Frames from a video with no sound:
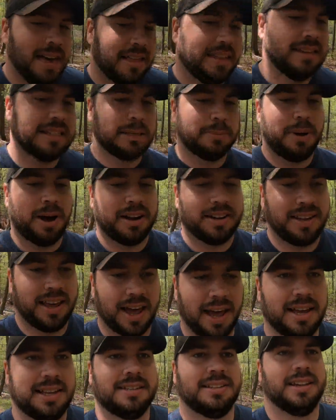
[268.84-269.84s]
This is a
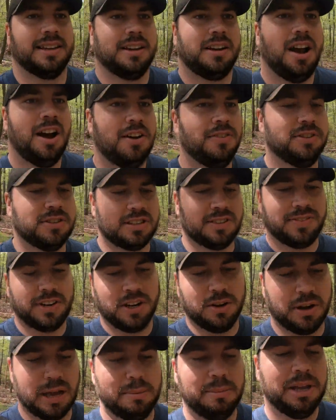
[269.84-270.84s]
podcast that covers the
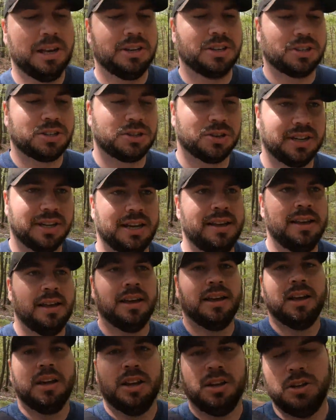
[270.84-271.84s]
video game industry,
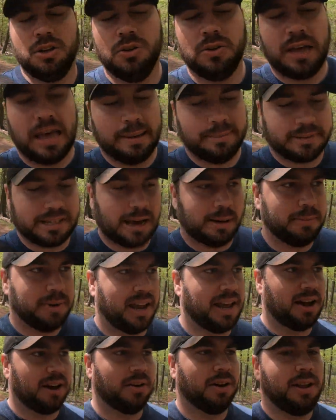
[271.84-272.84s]
new games coming
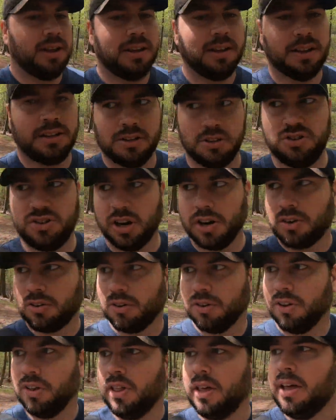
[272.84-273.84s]
out,
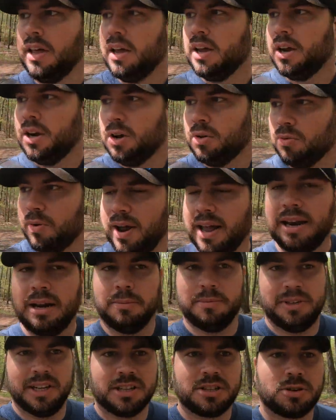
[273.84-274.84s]
general
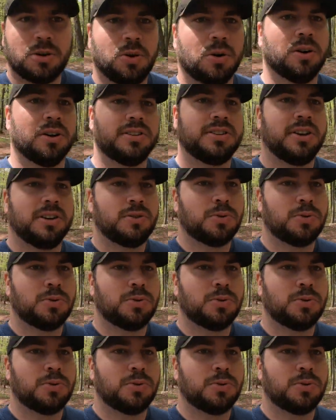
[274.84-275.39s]
random discourse.